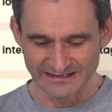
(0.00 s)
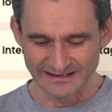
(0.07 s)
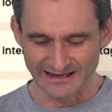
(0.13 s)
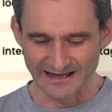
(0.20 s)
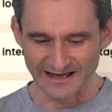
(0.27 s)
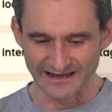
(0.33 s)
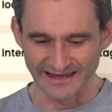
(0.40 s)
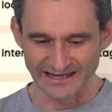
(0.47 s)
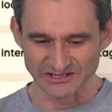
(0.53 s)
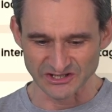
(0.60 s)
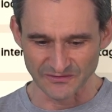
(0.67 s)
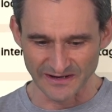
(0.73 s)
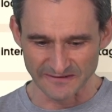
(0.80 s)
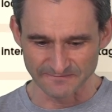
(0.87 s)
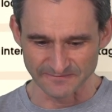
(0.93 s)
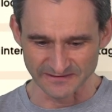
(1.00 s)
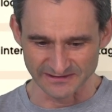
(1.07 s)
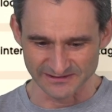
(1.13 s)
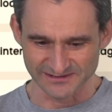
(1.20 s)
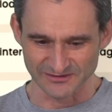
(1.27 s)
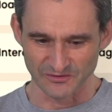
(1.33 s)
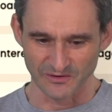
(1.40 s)
HOA
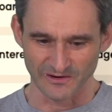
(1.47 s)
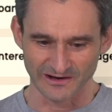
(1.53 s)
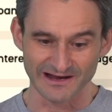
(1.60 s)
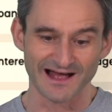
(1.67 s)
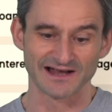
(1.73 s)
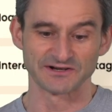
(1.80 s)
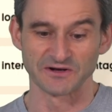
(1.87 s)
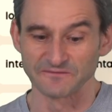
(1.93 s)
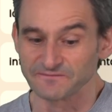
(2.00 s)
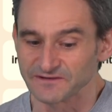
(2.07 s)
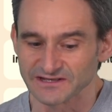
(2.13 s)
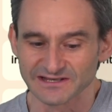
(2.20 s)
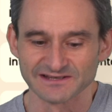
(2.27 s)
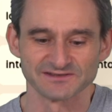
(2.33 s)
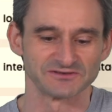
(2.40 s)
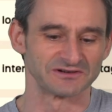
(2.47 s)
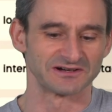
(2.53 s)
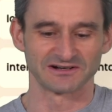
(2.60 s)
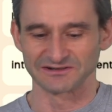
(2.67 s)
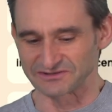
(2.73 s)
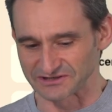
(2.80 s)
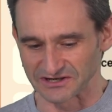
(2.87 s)
fees or condo fees,
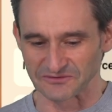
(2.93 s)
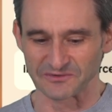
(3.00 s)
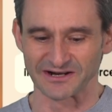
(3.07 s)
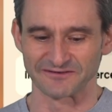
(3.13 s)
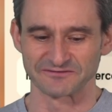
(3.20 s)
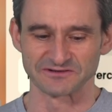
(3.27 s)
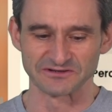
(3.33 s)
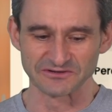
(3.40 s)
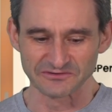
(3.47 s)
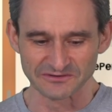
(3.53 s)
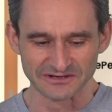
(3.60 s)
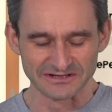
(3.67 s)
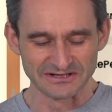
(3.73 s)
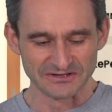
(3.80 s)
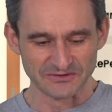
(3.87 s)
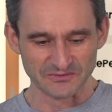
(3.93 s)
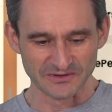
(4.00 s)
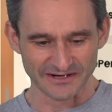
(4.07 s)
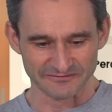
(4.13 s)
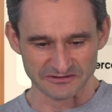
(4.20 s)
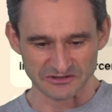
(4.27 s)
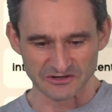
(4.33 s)
or whatever you
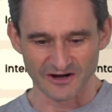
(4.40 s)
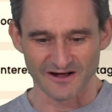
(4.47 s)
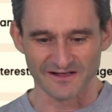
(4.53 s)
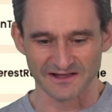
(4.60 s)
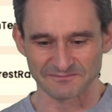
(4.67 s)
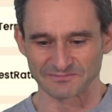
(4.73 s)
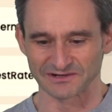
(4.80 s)
call it.